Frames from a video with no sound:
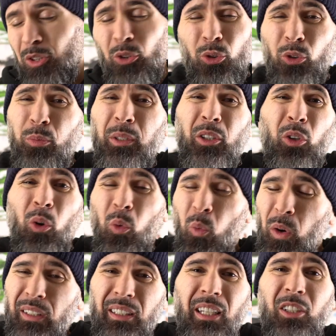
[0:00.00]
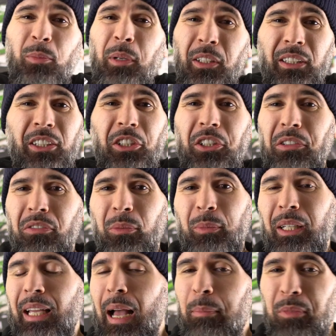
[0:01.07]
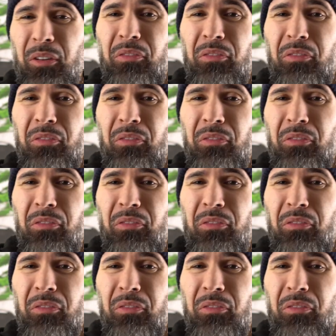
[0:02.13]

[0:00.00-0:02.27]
Truth be told, once I smelled this shit from the cap,